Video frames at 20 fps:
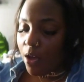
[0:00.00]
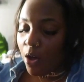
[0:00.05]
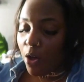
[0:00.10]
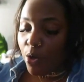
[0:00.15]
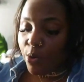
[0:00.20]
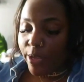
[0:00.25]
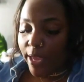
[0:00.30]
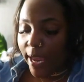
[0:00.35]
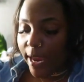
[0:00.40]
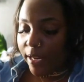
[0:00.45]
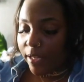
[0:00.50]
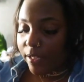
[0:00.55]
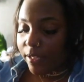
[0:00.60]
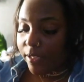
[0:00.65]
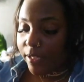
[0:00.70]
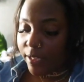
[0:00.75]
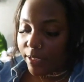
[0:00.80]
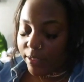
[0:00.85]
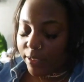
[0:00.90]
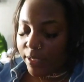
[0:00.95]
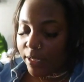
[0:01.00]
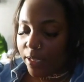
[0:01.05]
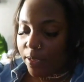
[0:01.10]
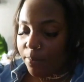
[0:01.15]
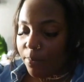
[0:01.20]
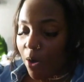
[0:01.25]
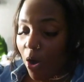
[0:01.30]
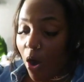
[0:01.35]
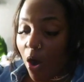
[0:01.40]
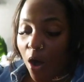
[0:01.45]
Okay to cook
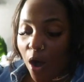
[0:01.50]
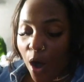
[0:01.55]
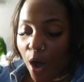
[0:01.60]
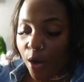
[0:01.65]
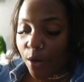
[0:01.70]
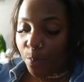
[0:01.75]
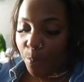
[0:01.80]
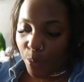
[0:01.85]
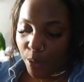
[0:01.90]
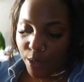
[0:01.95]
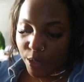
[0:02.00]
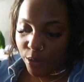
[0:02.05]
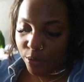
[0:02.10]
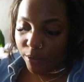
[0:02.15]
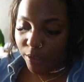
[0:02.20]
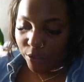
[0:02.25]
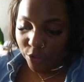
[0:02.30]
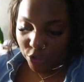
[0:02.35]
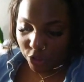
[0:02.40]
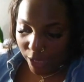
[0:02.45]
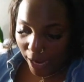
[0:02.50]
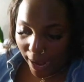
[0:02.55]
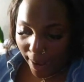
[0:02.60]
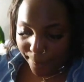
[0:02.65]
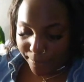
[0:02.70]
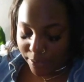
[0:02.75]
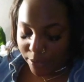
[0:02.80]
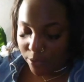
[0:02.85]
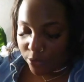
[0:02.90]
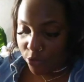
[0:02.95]
them hard boiled and
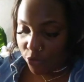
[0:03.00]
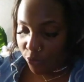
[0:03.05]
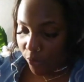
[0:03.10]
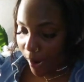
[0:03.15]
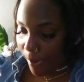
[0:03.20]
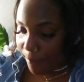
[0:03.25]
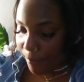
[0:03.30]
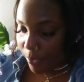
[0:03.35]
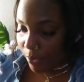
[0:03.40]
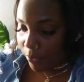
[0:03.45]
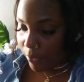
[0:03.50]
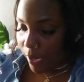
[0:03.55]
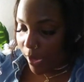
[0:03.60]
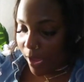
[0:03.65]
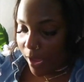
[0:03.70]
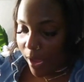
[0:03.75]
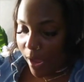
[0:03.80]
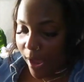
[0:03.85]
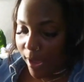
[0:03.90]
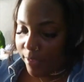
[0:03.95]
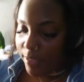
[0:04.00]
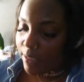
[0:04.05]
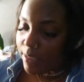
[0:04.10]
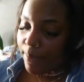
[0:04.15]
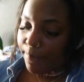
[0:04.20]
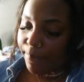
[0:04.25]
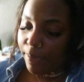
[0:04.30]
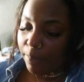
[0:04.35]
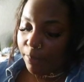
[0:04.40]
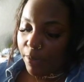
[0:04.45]
chopped, scrambled, a
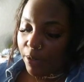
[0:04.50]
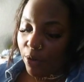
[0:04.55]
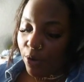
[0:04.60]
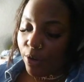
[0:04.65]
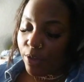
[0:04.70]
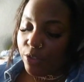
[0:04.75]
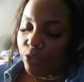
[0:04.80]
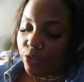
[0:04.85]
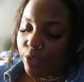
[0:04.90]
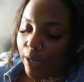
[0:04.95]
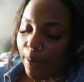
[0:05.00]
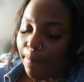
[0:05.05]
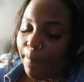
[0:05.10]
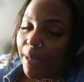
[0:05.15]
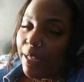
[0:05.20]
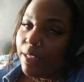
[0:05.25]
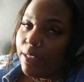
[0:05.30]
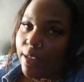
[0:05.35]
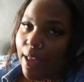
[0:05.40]
supplement or treat, but